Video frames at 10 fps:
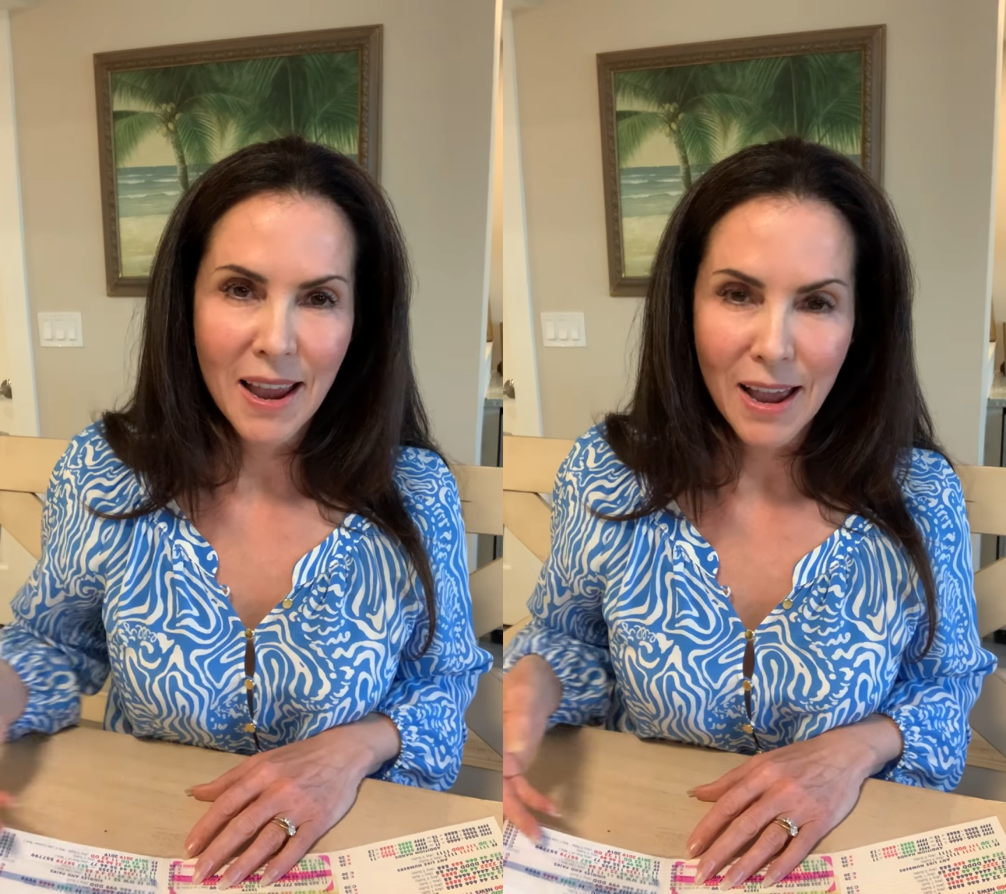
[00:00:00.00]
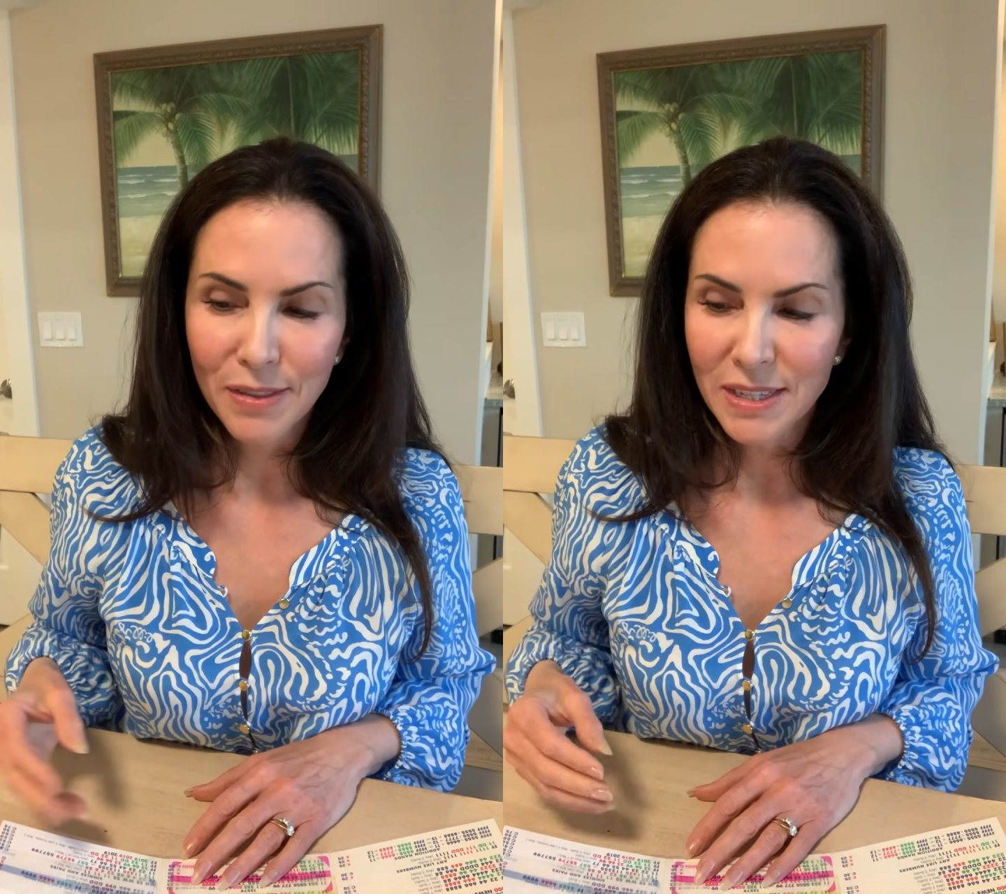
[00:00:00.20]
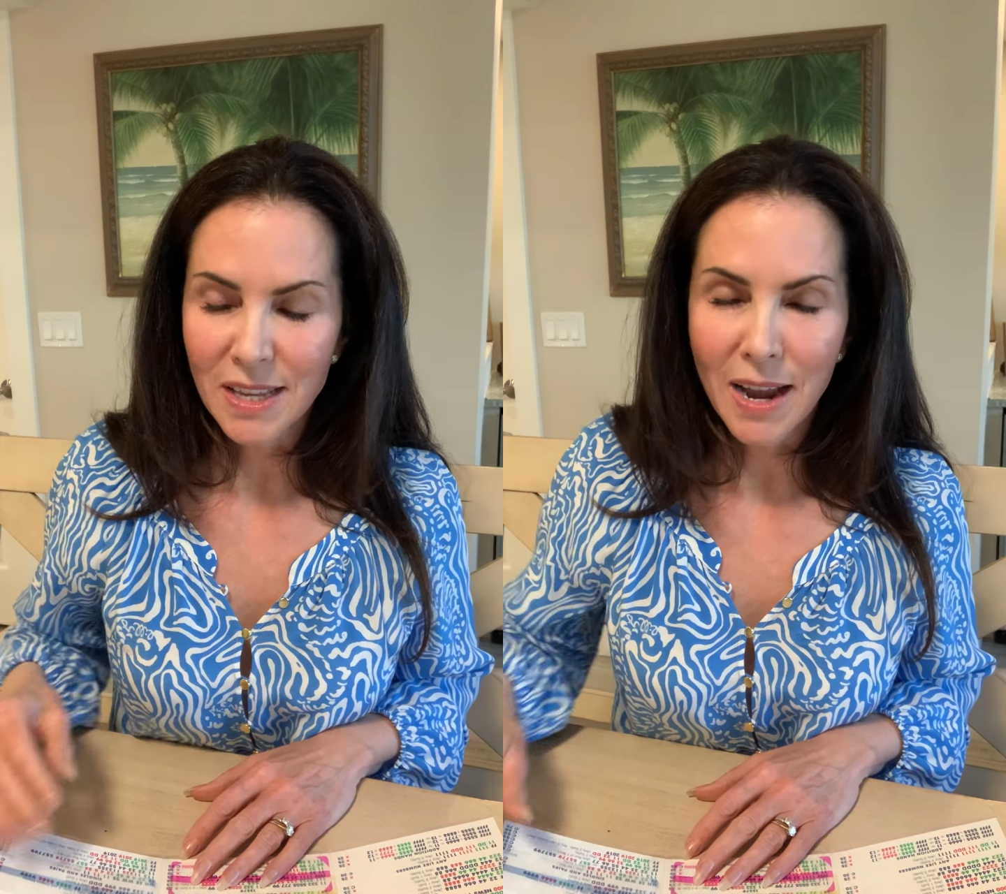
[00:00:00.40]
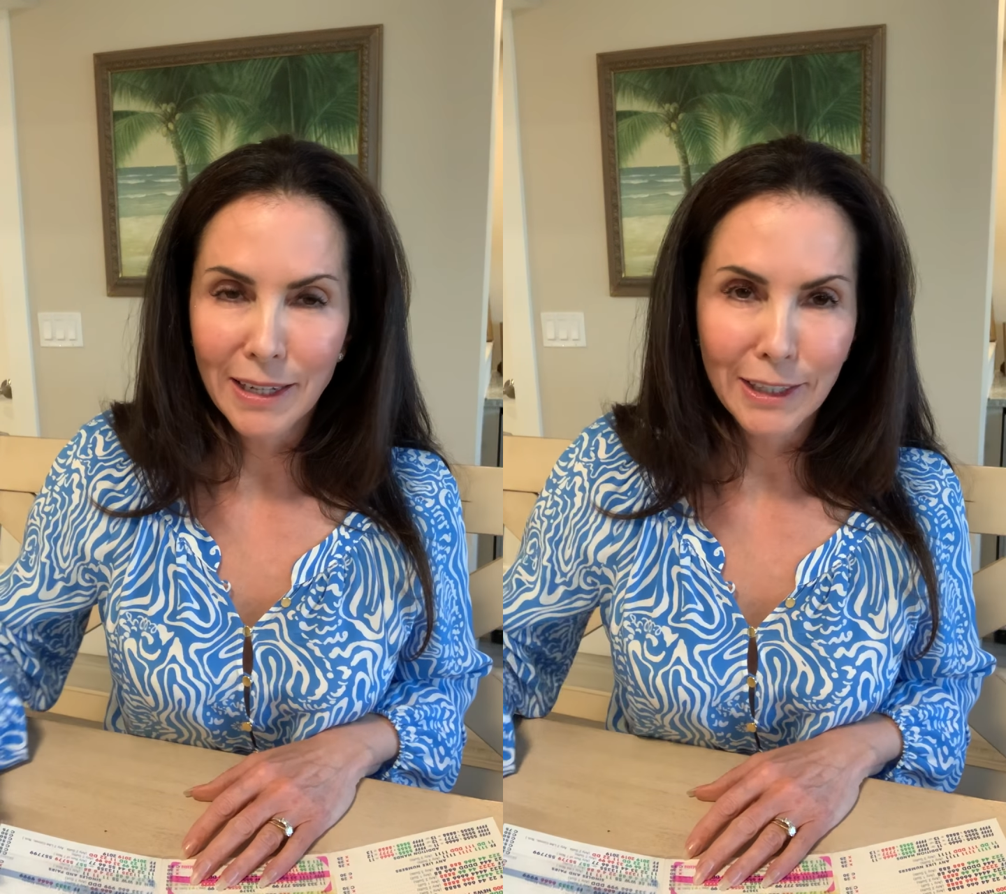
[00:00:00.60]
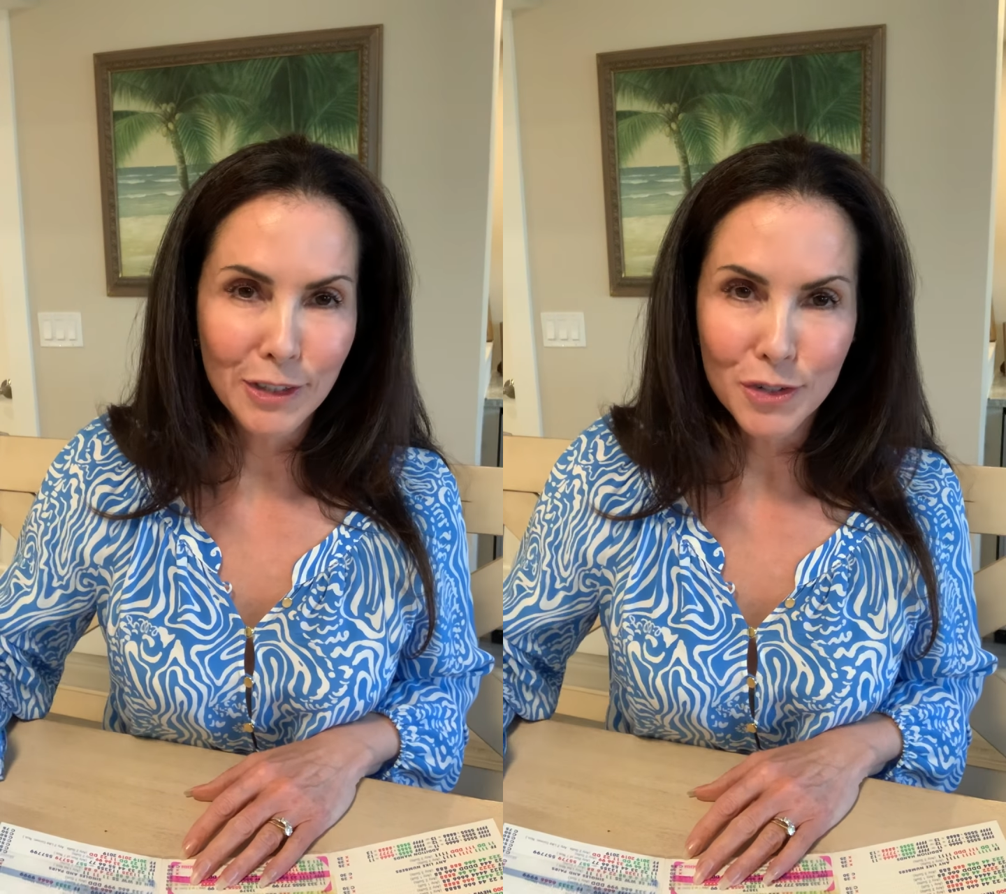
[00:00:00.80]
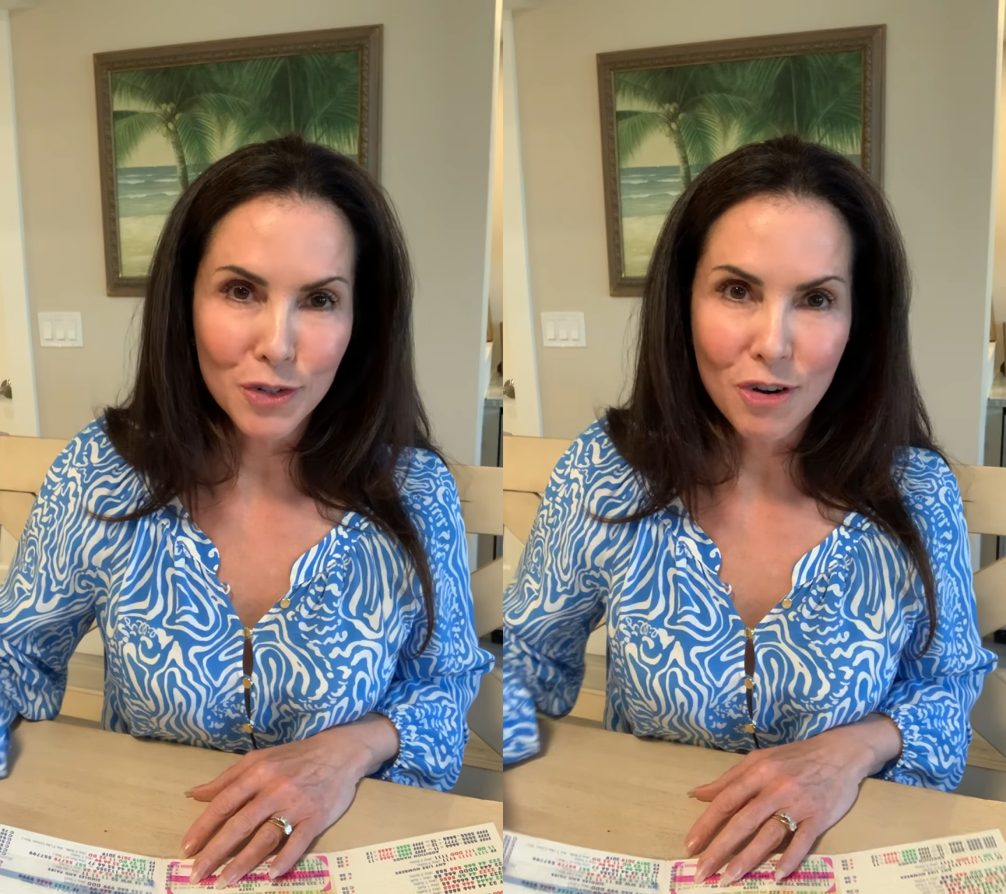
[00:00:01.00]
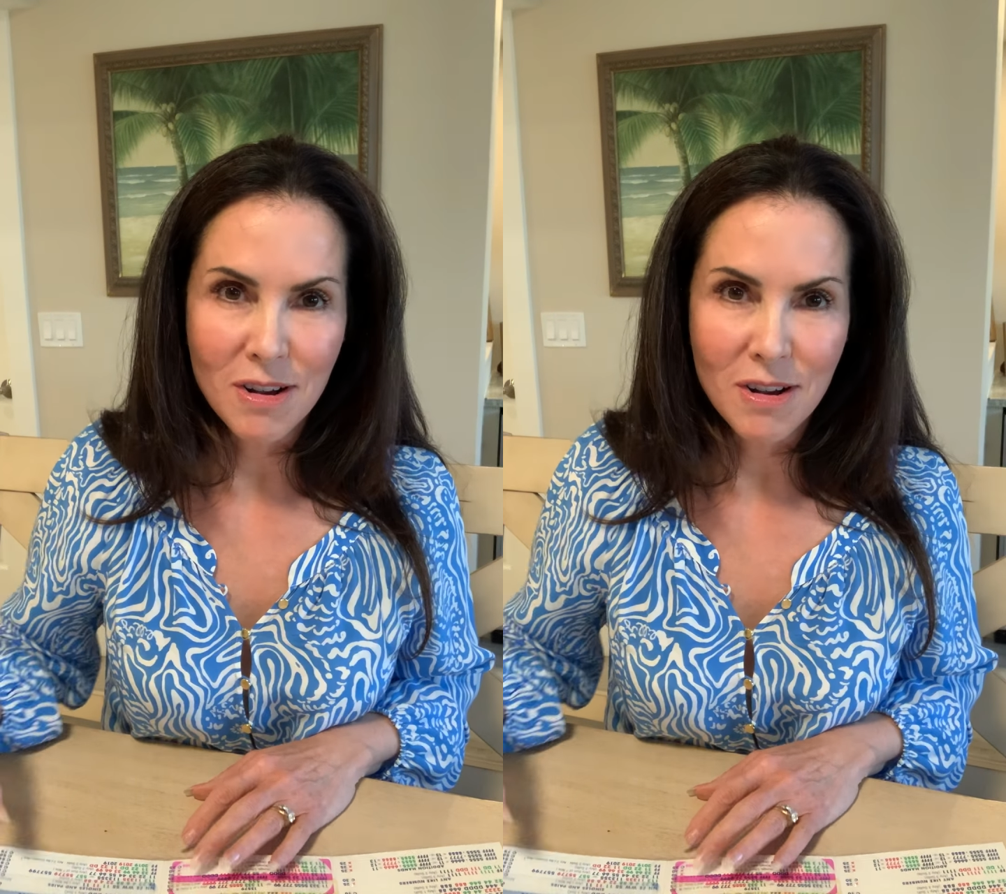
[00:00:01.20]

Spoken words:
how these highlighters are